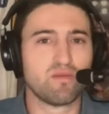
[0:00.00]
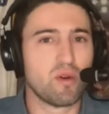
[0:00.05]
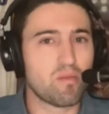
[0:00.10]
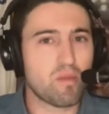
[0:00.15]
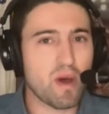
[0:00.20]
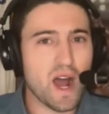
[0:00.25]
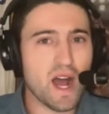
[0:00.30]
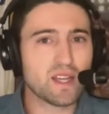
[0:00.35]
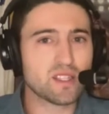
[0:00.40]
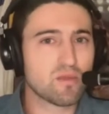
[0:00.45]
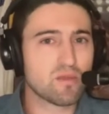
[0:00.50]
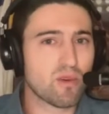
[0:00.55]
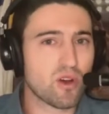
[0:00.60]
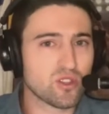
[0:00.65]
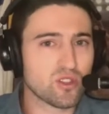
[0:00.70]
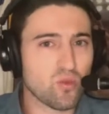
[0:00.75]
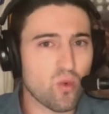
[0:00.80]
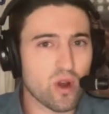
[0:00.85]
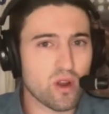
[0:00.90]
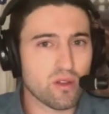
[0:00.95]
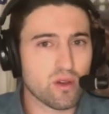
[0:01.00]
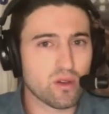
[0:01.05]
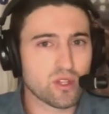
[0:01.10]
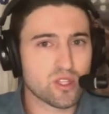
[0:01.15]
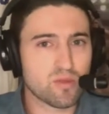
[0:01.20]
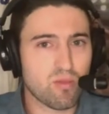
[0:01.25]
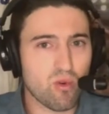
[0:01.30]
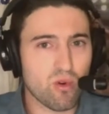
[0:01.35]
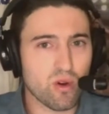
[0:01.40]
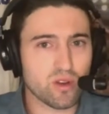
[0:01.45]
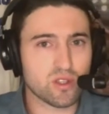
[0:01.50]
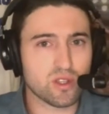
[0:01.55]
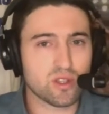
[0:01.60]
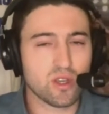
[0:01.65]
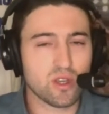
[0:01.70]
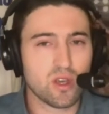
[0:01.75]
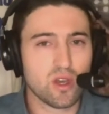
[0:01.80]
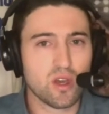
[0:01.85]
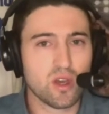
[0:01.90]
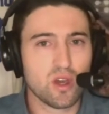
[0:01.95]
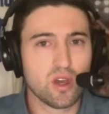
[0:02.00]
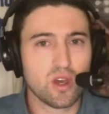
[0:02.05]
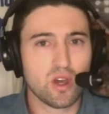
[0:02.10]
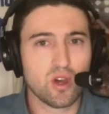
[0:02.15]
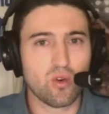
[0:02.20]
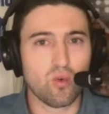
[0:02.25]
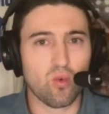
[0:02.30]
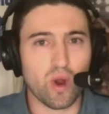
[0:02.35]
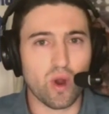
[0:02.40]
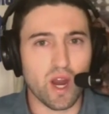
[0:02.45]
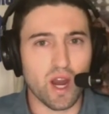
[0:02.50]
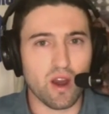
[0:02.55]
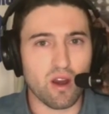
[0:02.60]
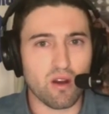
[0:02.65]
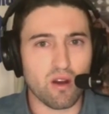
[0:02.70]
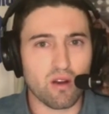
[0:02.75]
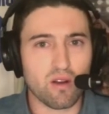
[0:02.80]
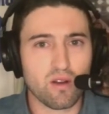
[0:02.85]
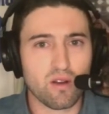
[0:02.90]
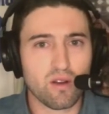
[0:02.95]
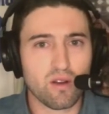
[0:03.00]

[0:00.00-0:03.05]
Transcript: But basketball is one of those sports where